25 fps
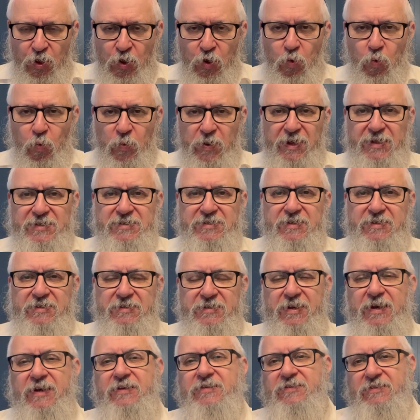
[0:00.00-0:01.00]
Where's the
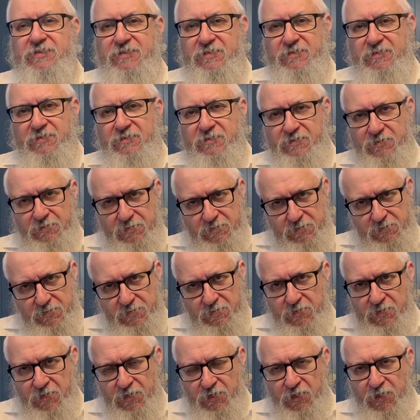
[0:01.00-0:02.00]
test
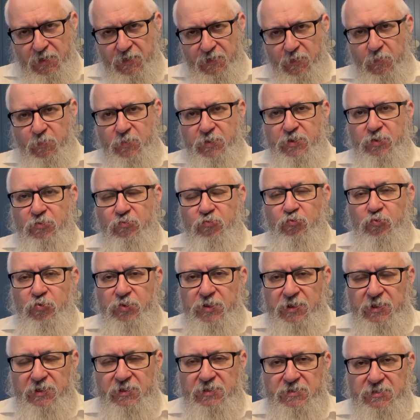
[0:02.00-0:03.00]
that we can
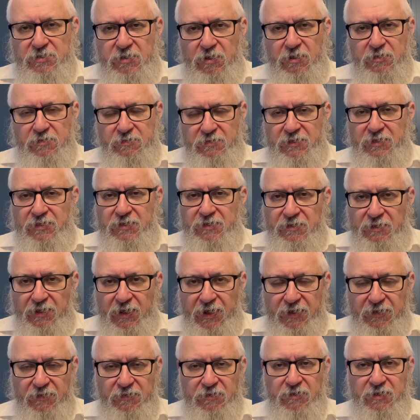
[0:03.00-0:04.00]
really start to
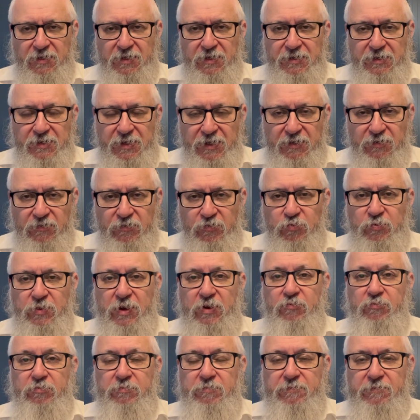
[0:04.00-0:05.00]
ignite, connect to,
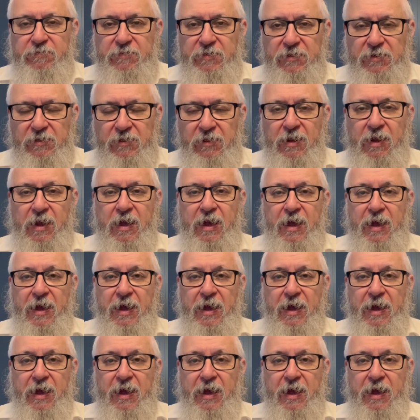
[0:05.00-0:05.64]
and reveal